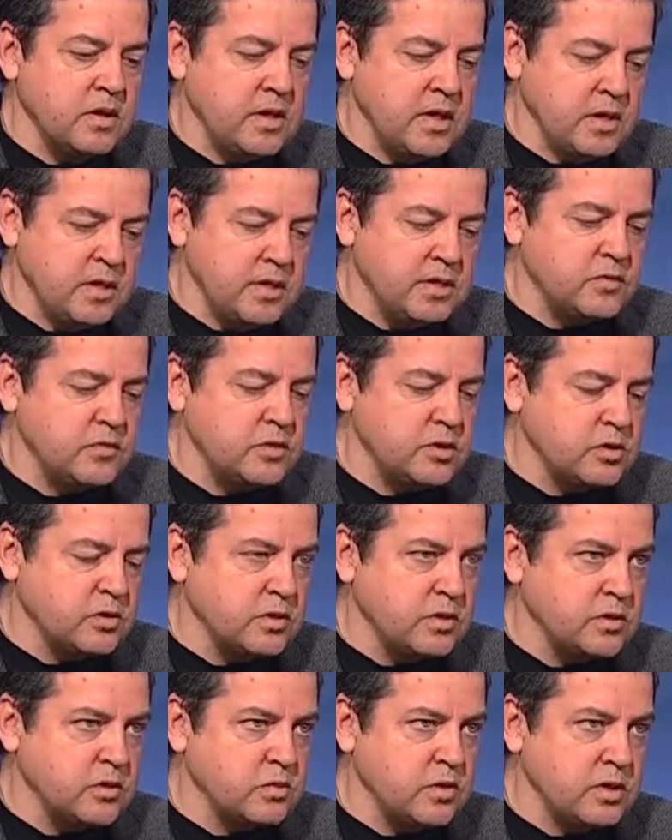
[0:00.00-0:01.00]
And this
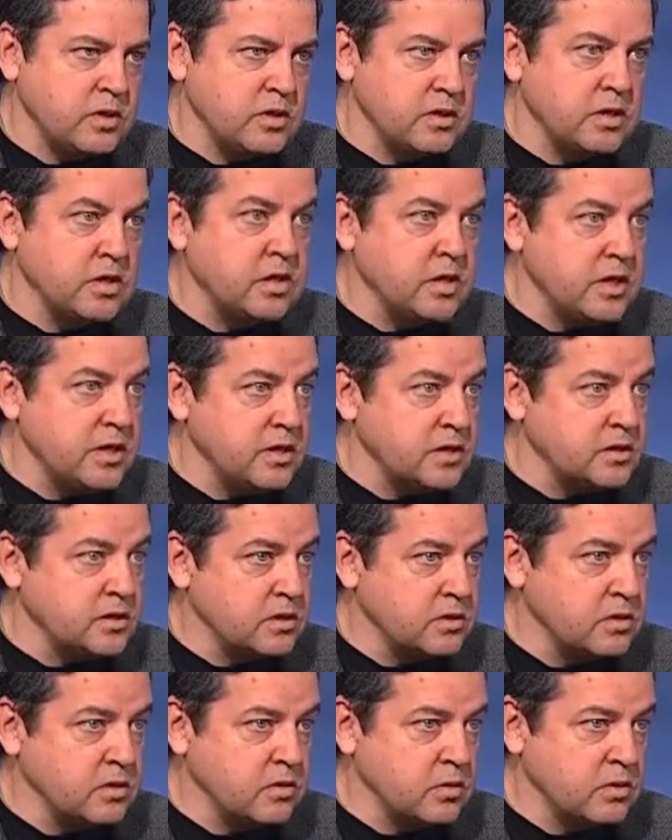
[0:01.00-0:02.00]
fishery is one of the cleanest
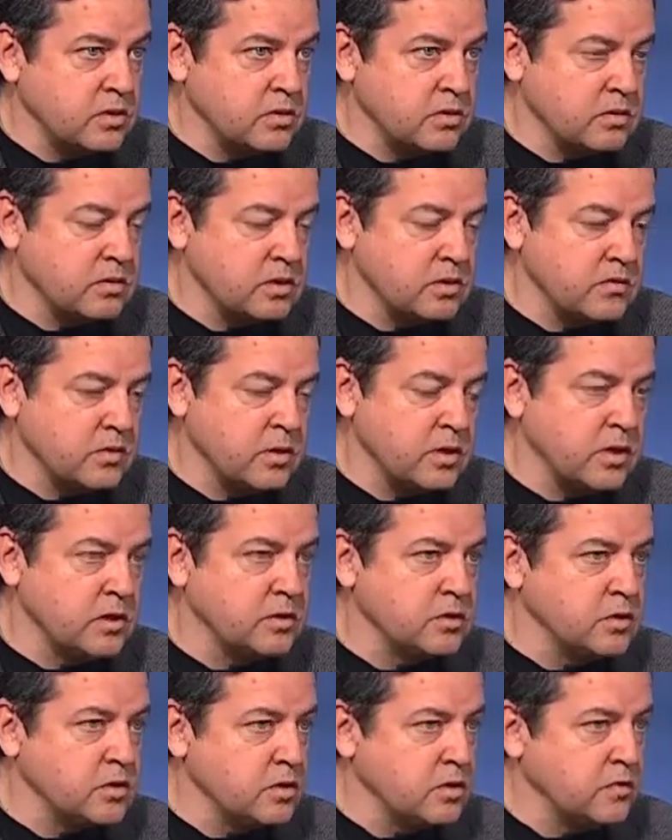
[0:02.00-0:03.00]
in the world. It's very
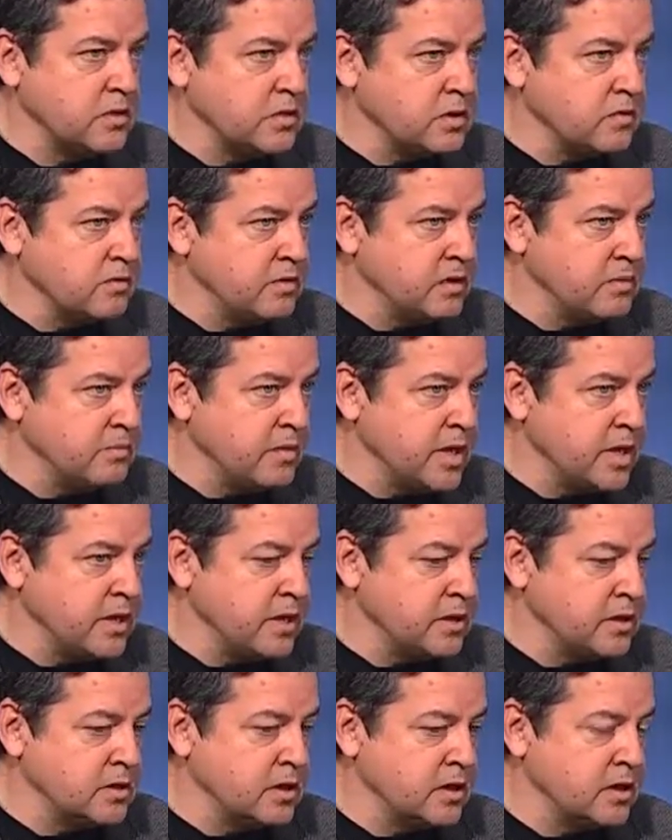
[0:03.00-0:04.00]
conservatively
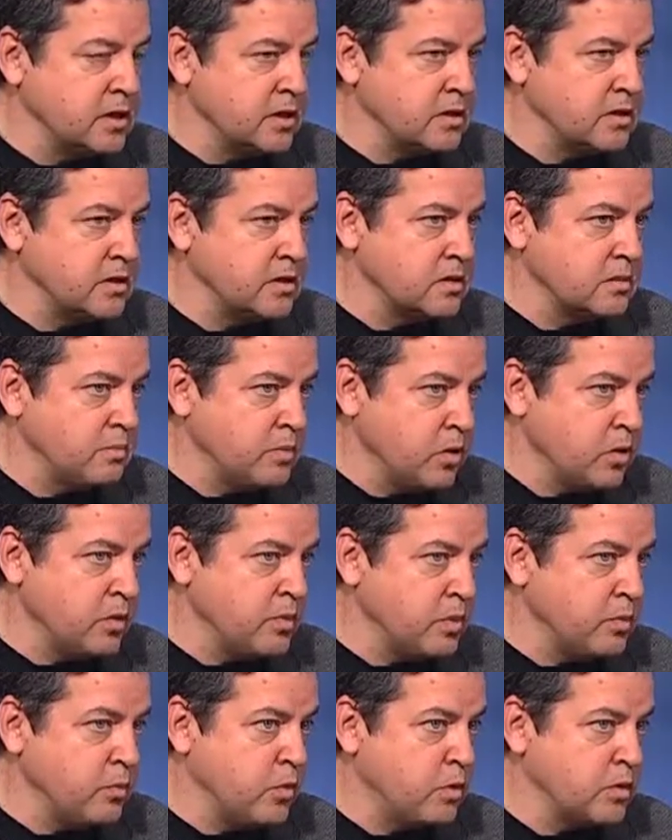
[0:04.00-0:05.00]
managed. They take a small
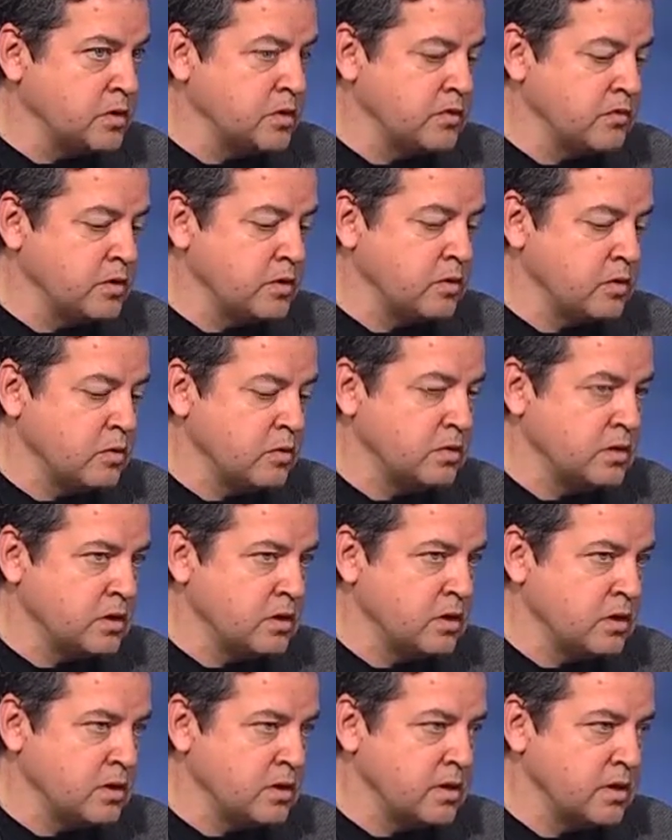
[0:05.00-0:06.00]
proportion of the total
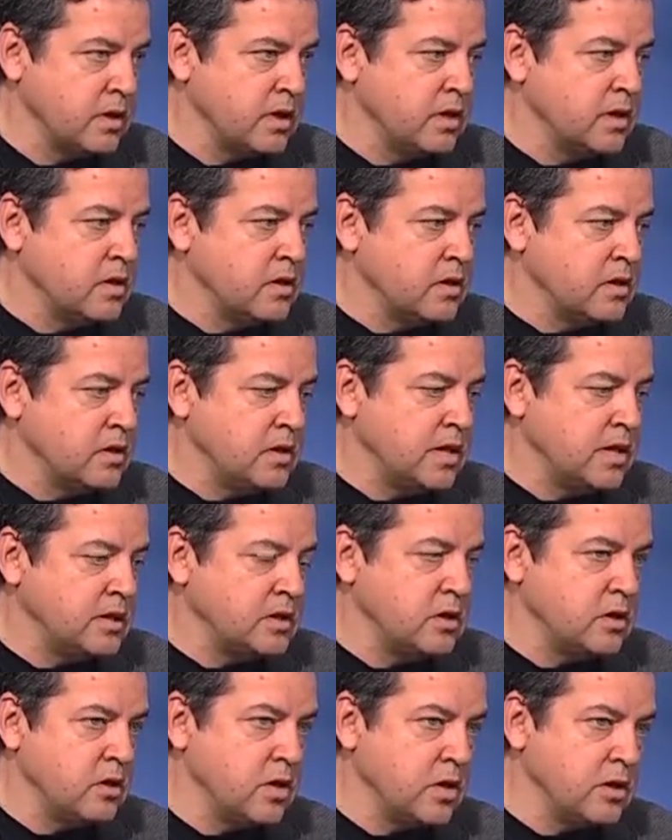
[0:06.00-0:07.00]
stock. The
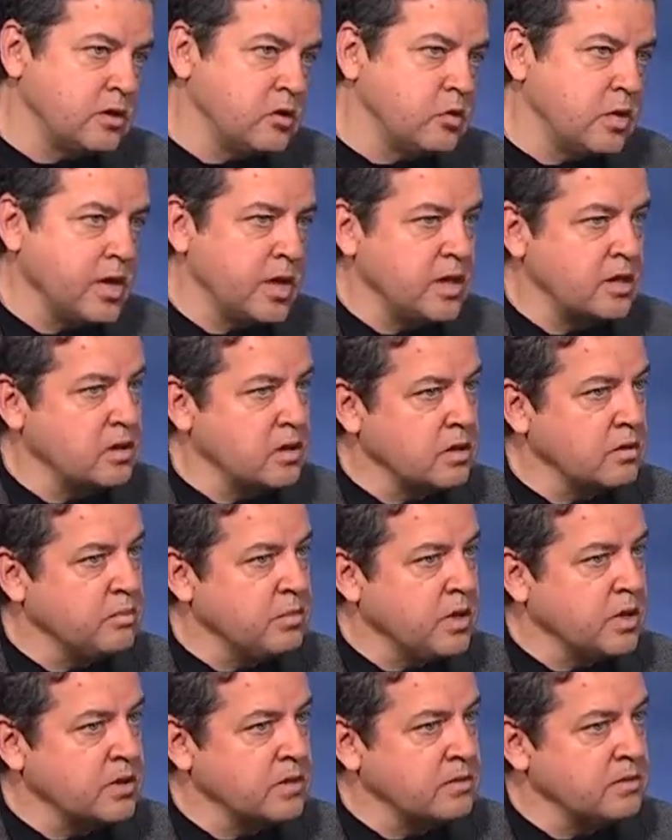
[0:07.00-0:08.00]
nets are not dragged on the
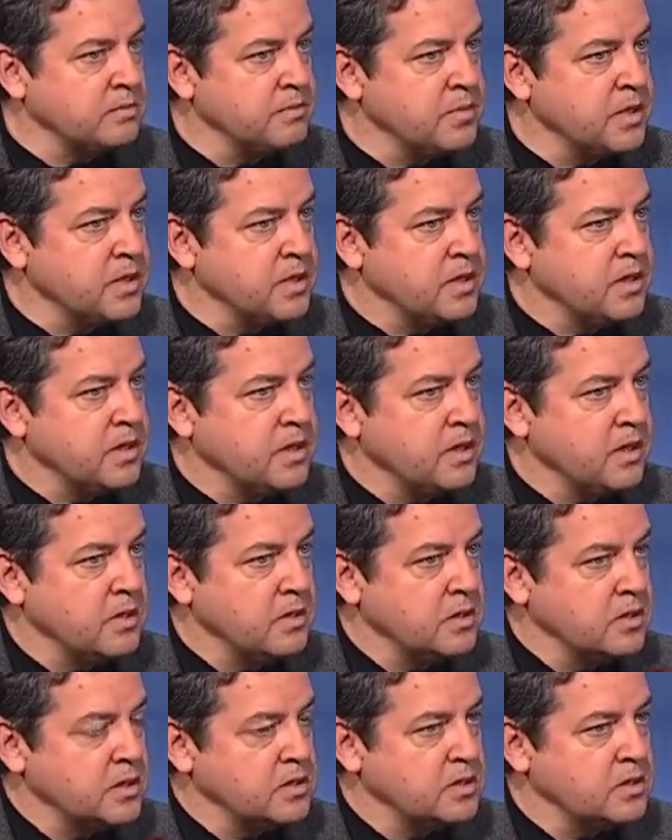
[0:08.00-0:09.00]
bottom.
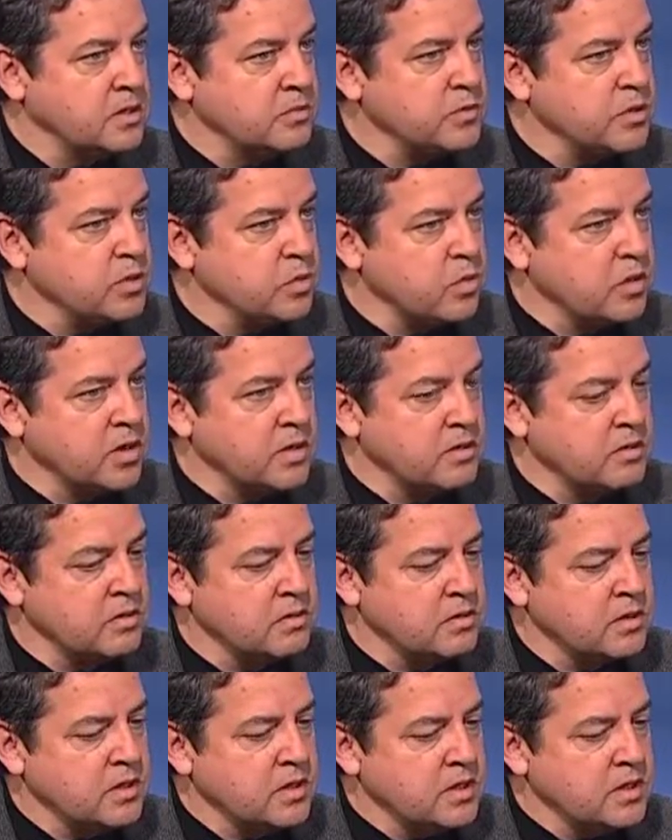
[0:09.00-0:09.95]
Uh, it's in the midwater.